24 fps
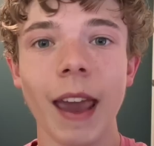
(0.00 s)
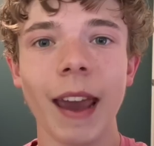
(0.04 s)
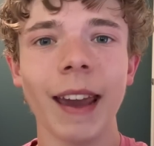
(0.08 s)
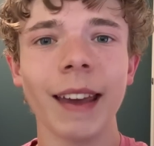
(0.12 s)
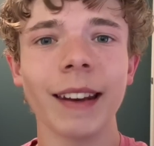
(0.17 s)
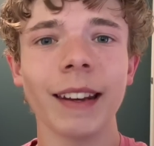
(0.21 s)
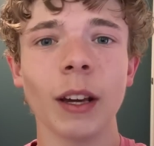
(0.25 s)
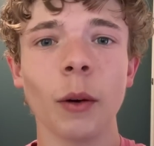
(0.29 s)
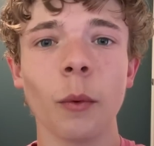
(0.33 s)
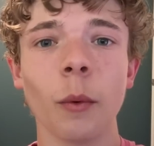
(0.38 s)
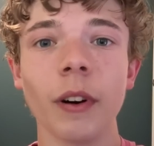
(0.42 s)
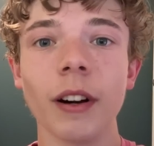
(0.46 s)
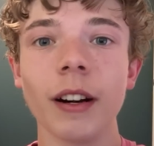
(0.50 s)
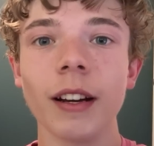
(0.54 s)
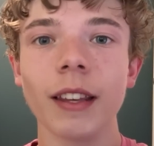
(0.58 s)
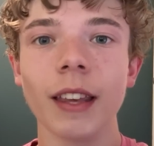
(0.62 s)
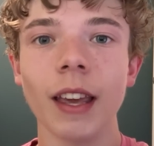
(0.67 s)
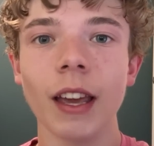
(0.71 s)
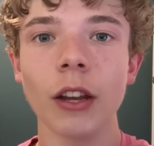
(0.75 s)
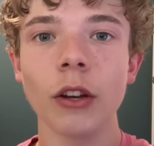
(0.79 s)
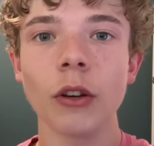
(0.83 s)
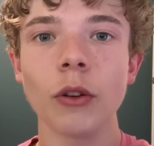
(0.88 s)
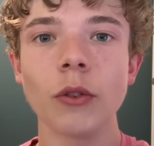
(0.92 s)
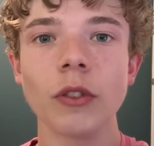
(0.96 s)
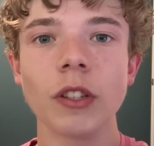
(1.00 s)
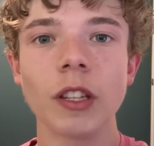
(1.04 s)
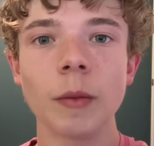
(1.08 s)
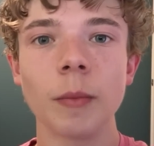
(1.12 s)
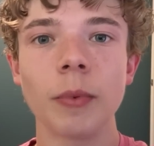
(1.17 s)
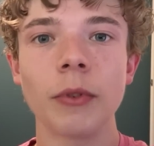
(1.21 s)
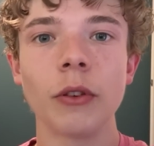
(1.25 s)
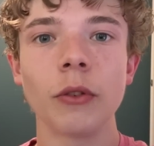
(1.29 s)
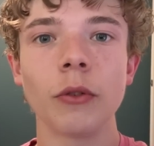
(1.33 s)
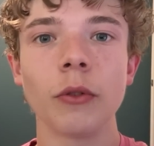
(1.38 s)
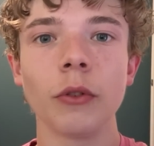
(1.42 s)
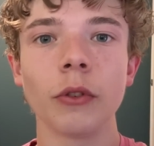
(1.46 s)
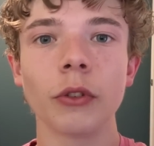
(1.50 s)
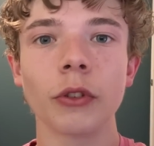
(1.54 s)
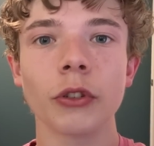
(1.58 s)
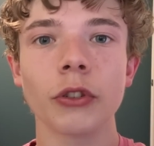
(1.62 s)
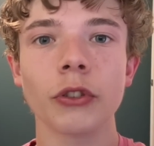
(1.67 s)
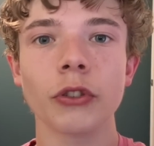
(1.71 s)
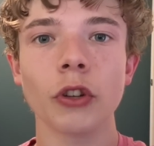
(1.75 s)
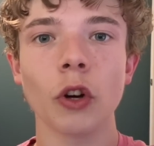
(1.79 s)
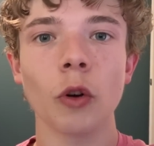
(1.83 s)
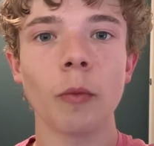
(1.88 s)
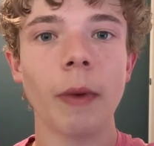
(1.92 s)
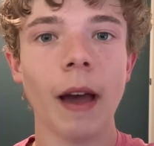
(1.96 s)
and I wanted to get a new CPU cooler
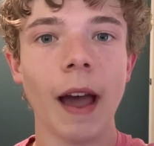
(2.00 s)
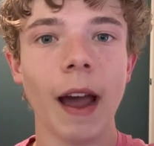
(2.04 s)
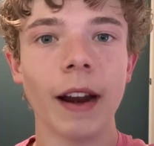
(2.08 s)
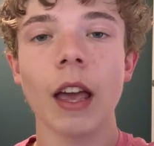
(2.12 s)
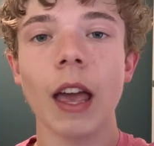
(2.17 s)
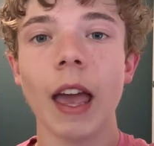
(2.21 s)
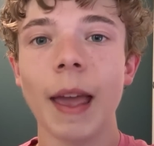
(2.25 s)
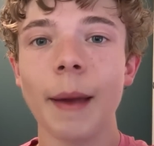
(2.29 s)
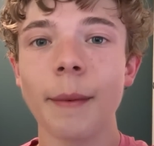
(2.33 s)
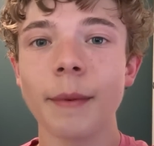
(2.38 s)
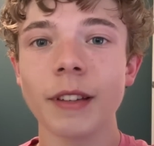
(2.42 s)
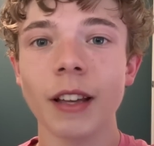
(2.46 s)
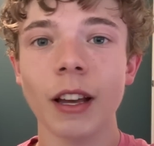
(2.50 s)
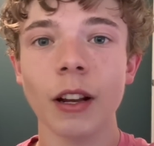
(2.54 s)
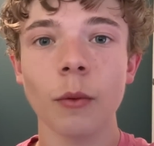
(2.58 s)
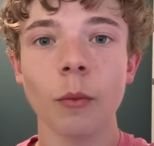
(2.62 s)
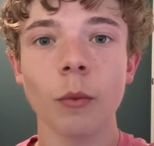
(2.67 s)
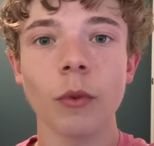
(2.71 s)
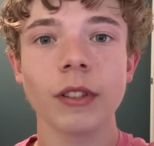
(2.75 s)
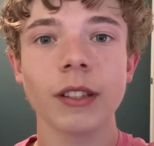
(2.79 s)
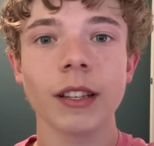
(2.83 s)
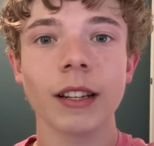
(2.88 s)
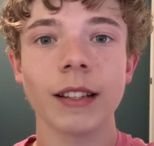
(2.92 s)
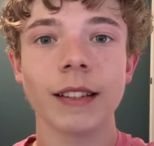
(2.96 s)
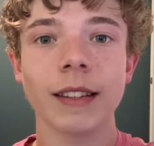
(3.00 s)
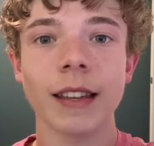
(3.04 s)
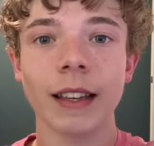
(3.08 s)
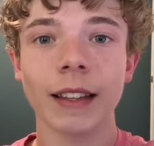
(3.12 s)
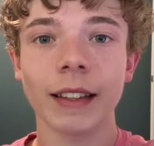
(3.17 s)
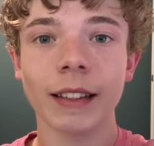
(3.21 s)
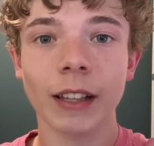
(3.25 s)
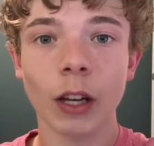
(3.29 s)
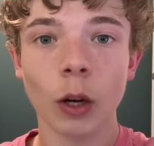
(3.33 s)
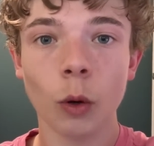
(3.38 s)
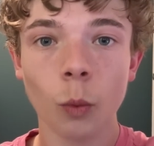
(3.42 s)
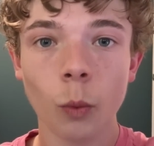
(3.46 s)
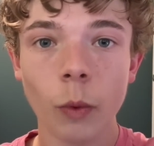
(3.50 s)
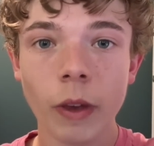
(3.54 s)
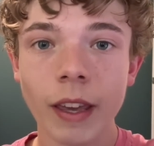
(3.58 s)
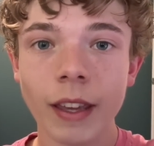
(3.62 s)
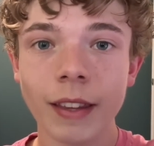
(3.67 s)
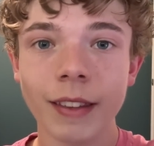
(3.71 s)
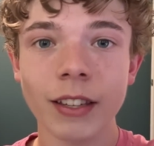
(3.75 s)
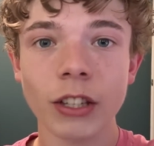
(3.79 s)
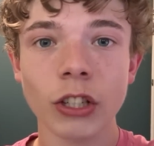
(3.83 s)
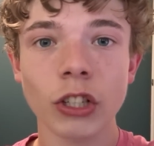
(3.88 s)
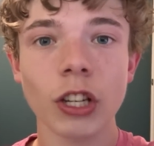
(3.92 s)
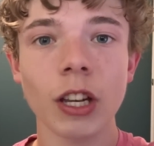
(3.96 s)
so bad. Amazon was going to take like a week
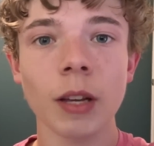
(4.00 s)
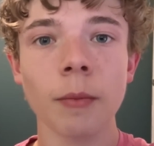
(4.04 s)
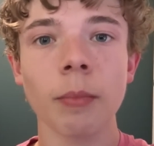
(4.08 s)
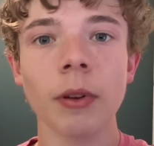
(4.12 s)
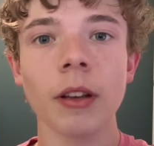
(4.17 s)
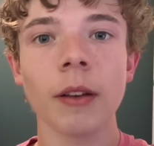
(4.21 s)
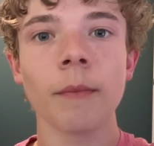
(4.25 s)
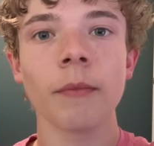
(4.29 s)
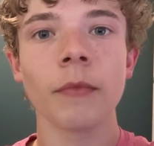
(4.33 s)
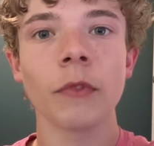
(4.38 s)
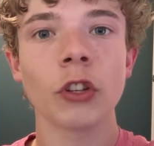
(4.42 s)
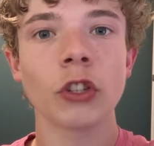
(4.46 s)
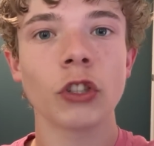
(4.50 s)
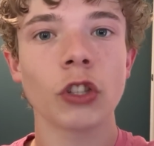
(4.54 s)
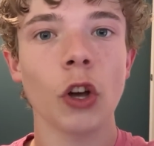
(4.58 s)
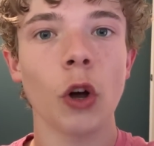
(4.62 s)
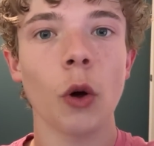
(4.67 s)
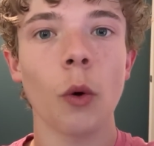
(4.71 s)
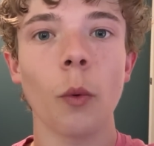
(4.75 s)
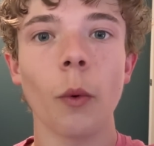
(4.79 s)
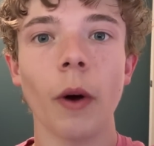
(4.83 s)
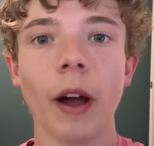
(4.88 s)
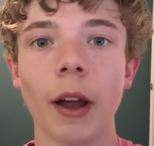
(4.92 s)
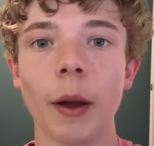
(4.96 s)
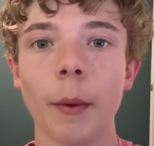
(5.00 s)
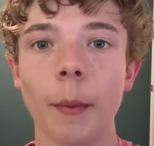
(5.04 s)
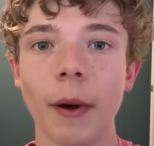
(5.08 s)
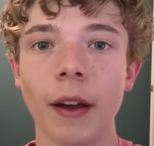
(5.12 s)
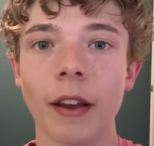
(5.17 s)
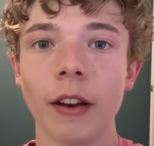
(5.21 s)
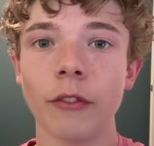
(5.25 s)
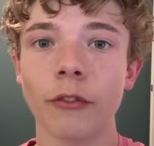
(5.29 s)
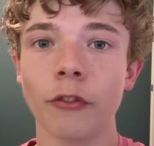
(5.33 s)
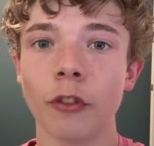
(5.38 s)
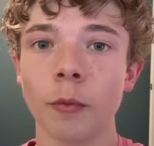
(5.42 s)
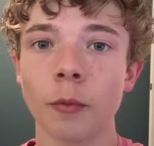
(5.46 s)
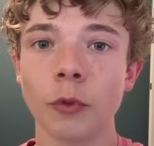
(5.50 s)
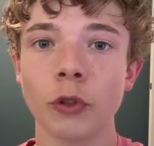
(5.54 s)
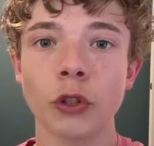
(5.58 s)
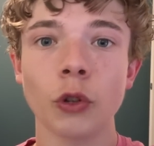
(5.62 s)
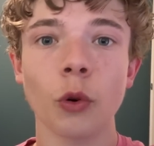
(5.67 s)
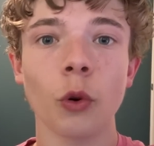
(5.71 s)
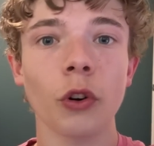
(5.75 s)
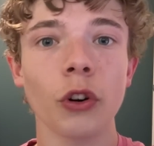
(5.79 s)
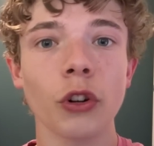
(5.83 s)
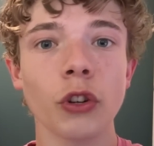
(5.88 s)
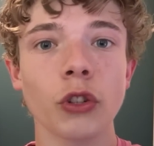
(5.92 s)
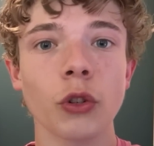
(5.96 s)
to ship, so I went from
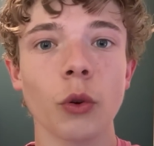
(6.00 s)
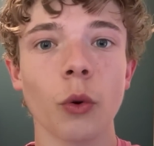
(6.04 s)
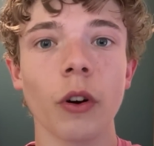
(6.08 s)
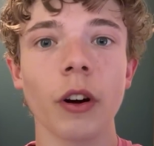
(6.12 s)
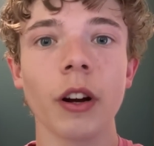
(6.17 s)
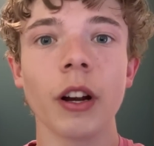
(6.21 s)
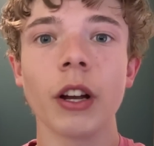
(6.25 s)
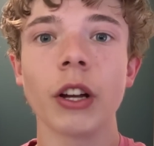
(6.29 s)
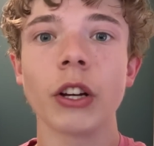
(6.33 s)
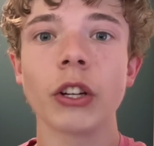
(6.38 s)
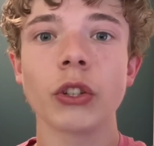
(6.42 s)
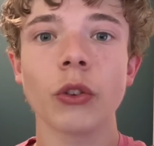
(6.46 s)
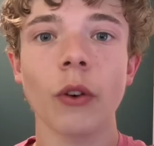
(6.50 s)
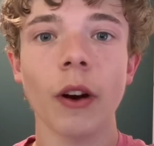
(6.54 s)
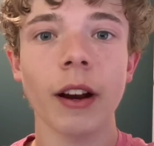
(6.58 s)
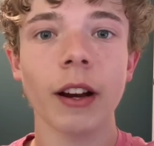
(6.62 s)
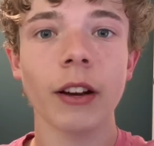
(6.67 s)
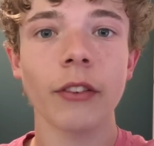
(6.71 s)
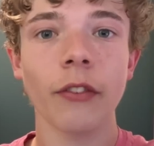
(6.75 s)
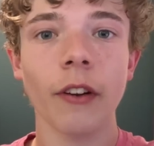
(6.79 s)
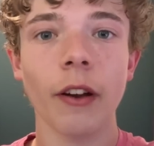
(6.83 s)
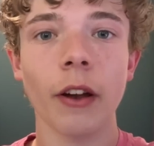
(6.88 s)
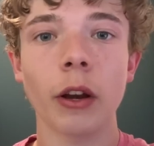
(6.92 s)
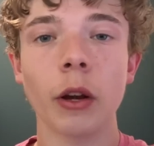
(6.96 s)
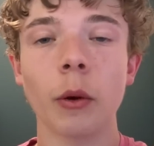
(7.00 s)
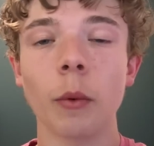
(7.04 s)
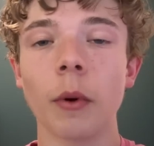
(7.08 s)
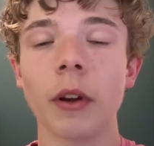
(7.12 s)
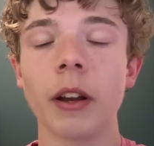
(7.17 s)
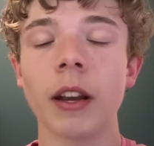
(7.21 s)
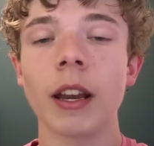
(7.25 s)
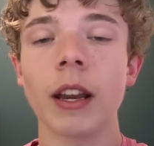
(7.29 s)
store to store trying to find one.